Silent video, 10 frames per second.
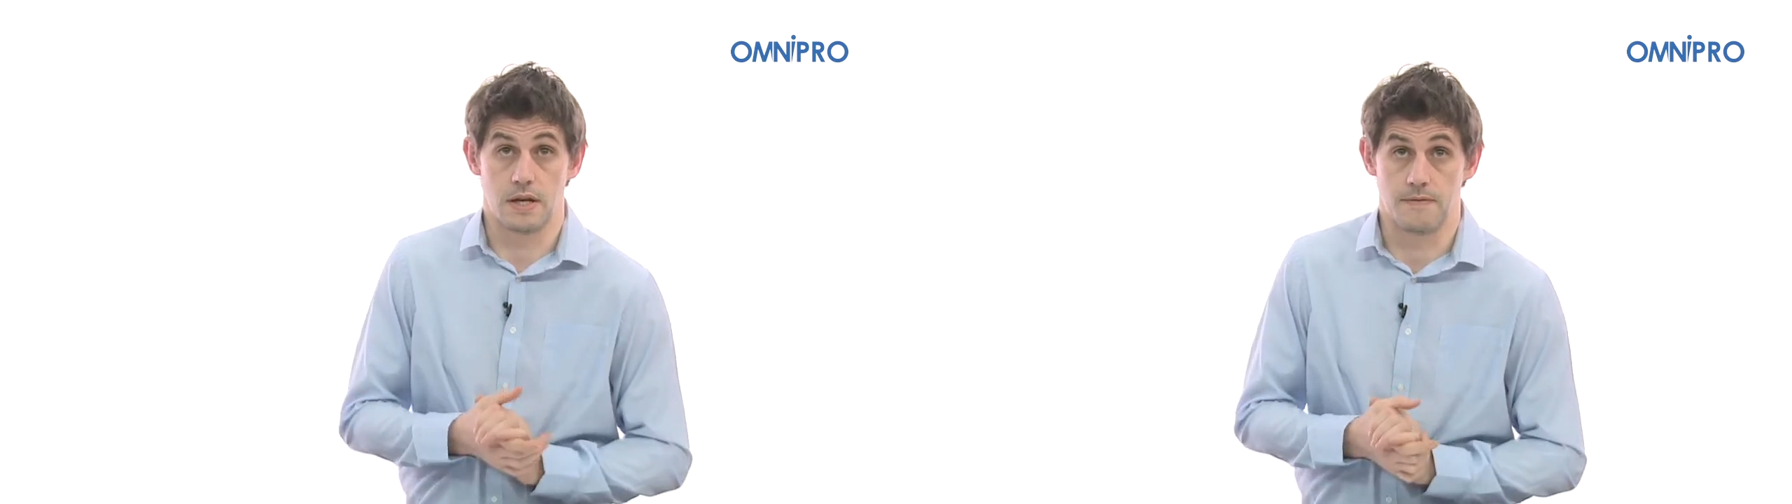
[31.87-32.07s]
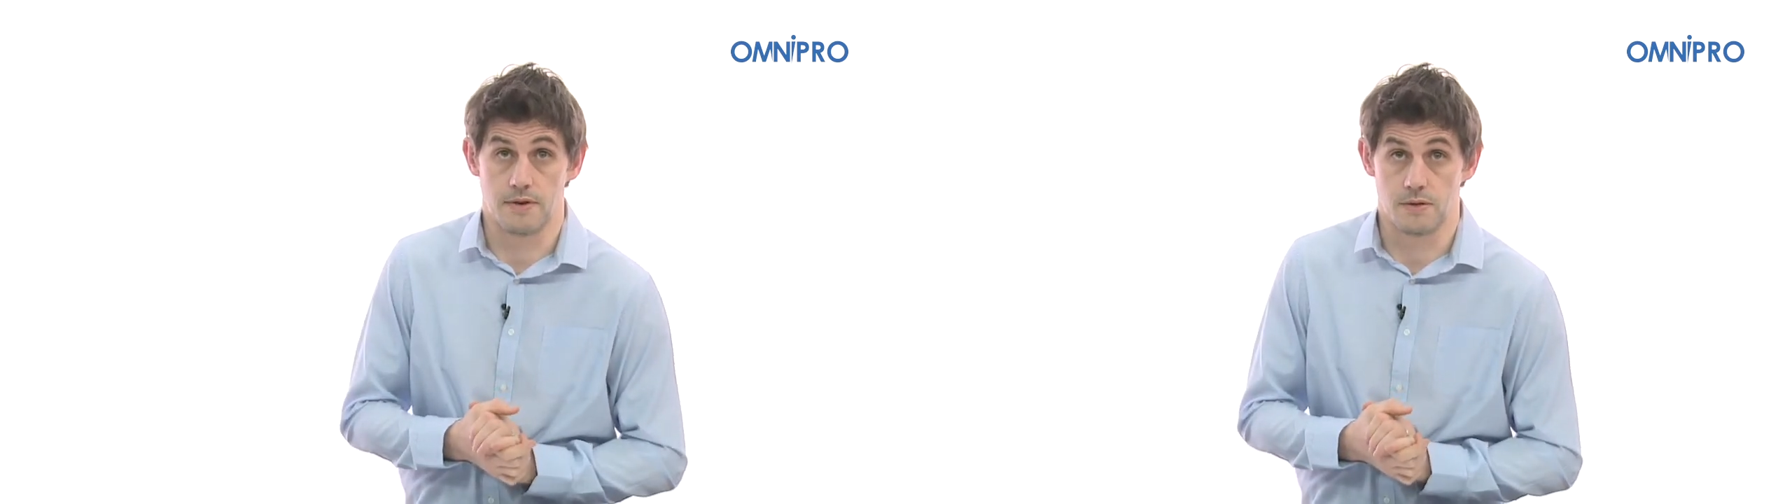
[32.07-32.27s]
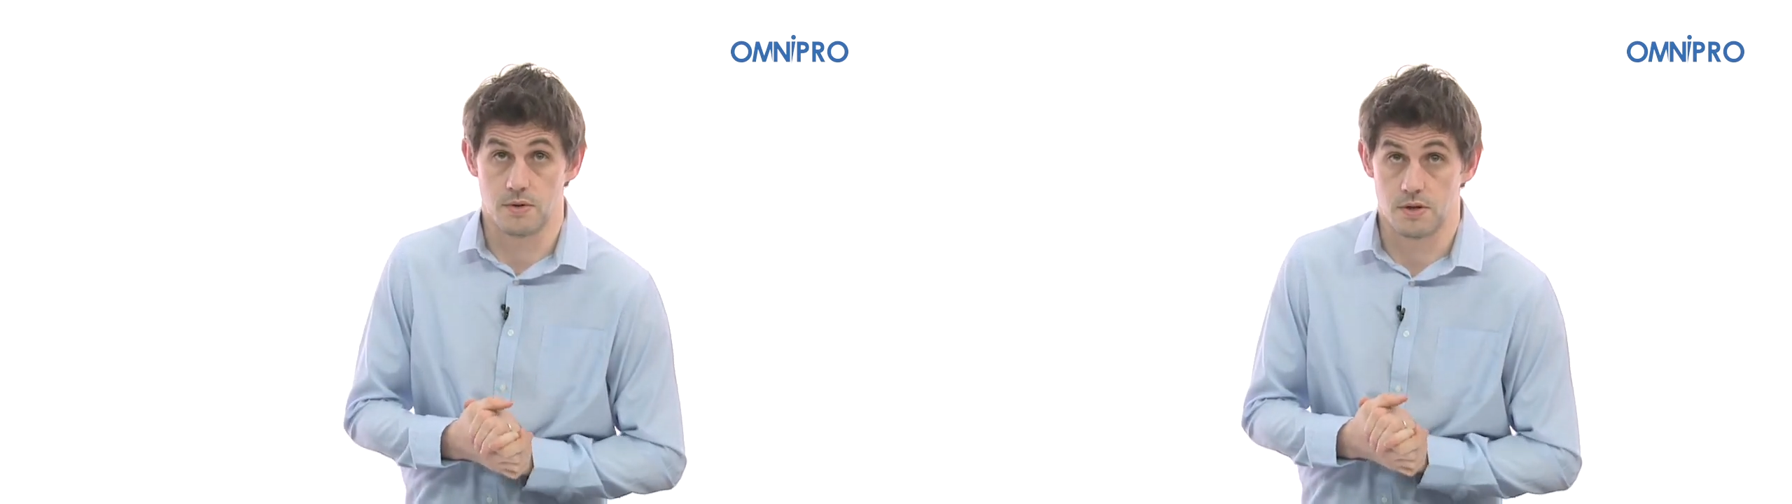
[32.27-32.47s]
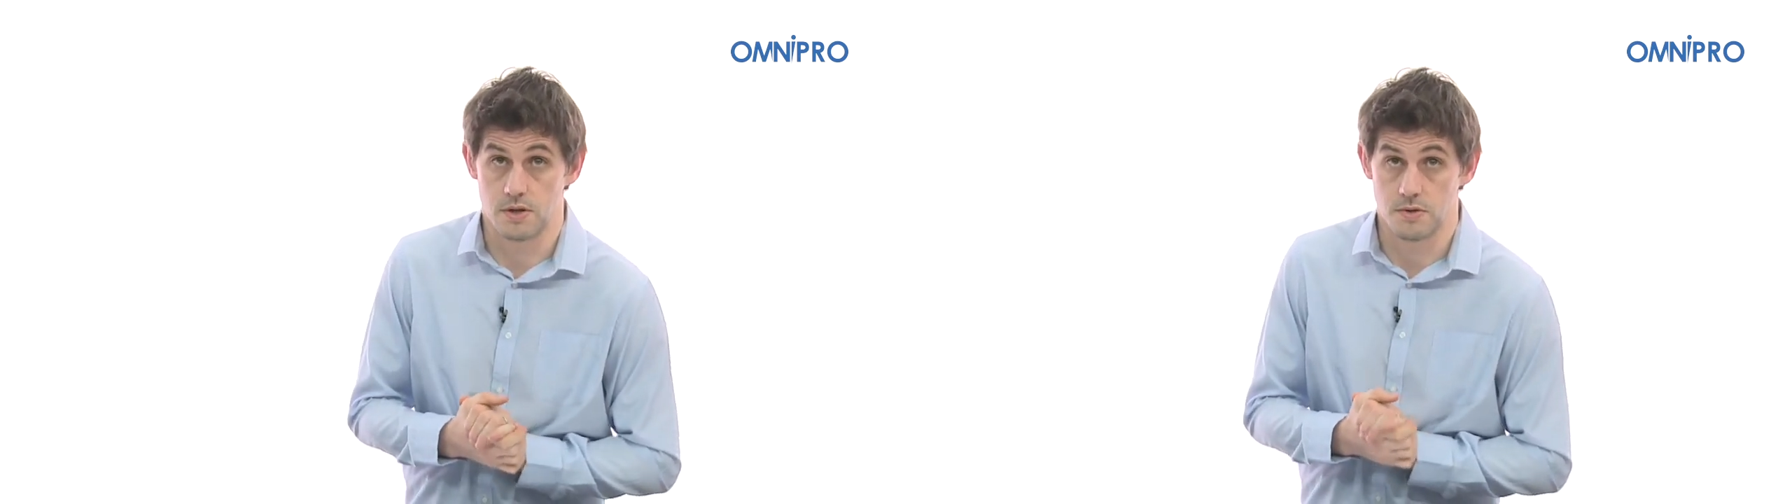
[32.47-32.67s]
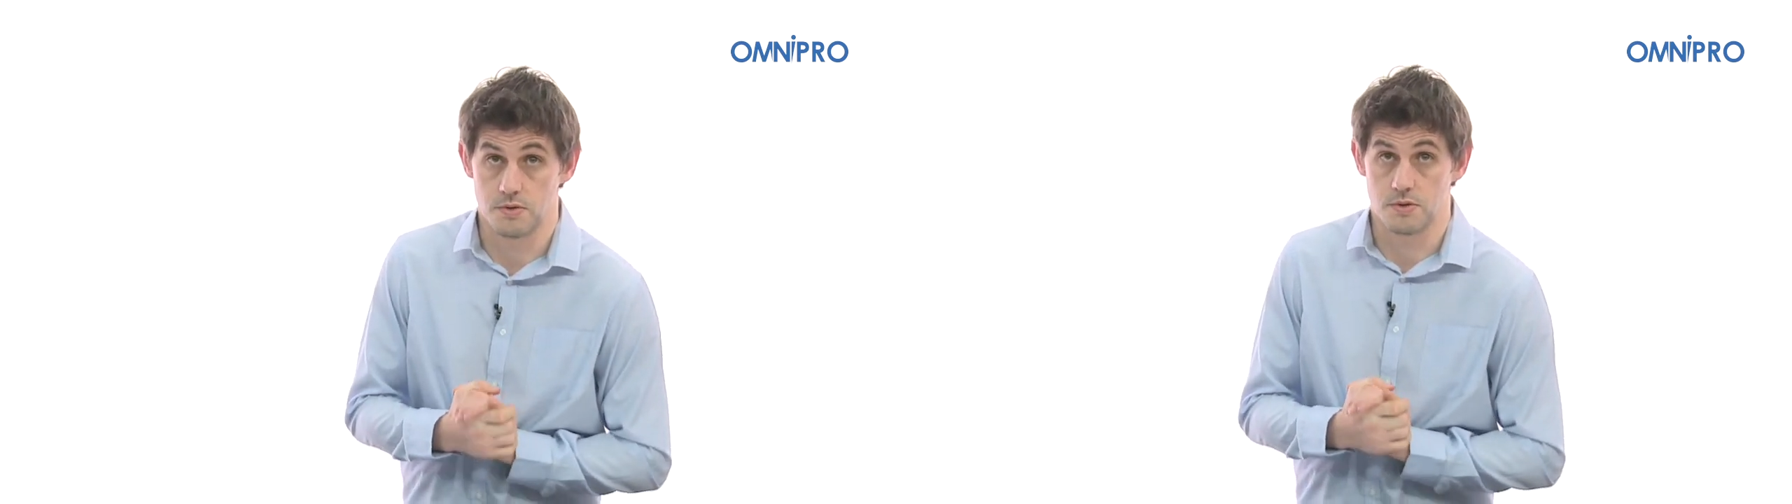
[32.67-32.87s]
FRS
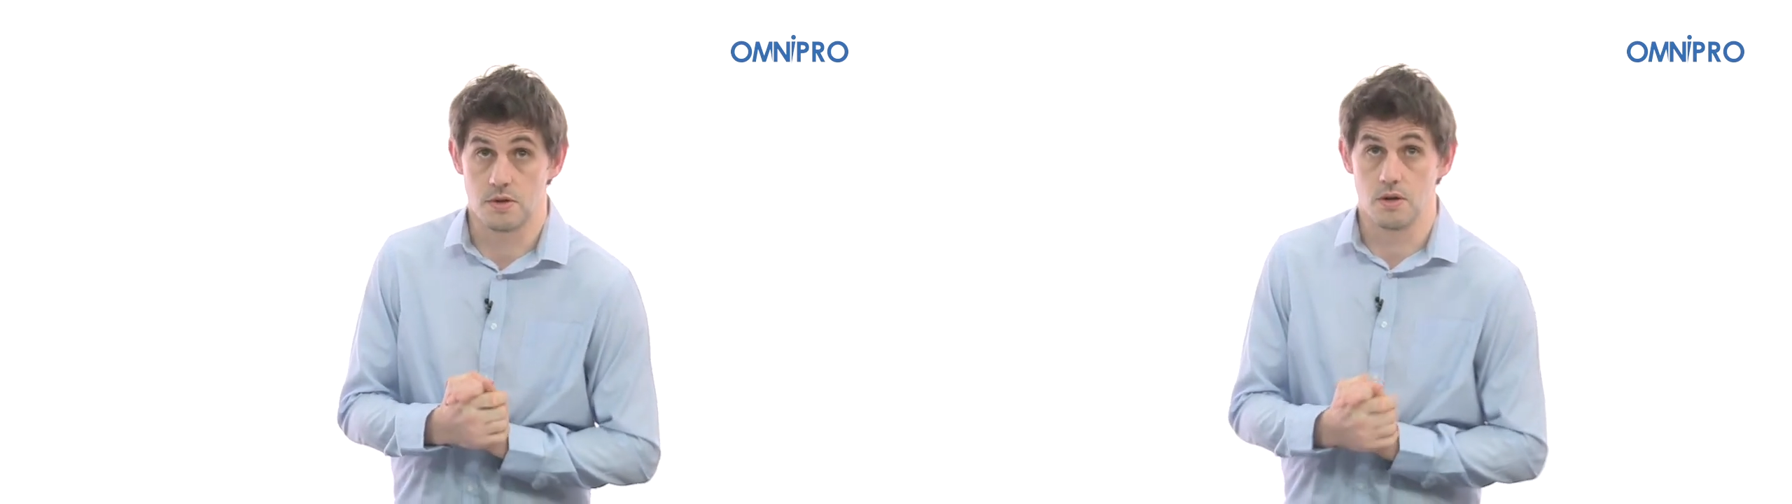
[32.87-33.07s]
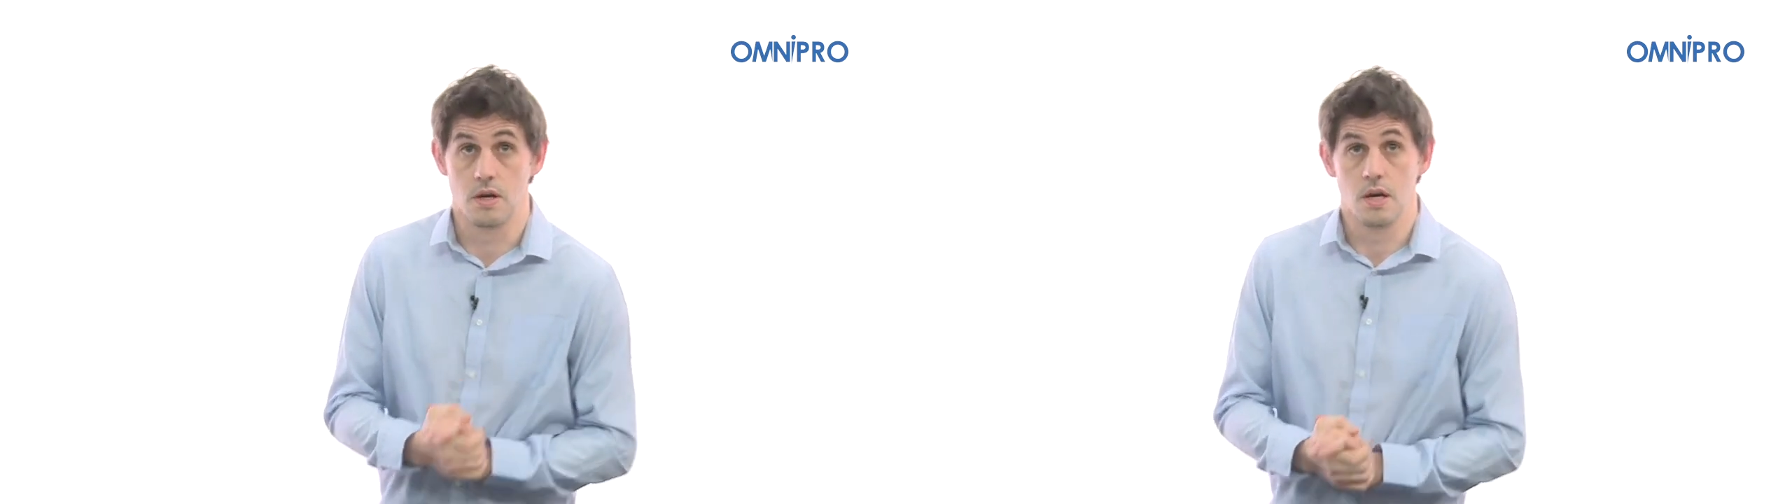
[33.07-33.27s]
102? So